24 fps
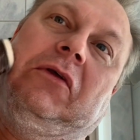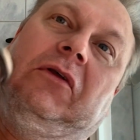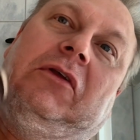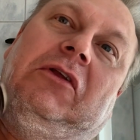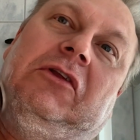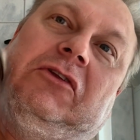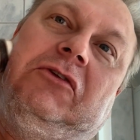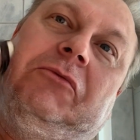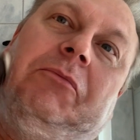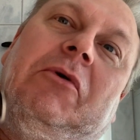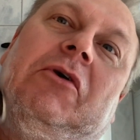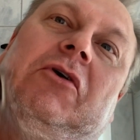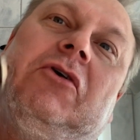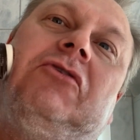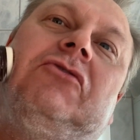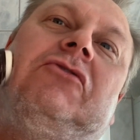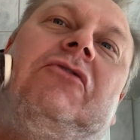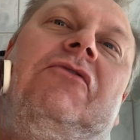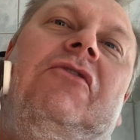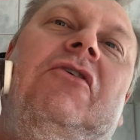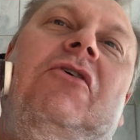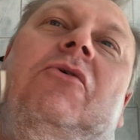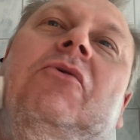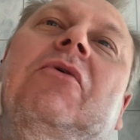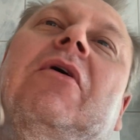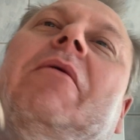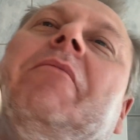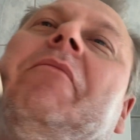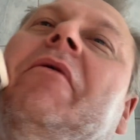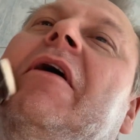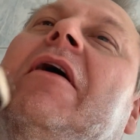It's because of you I'm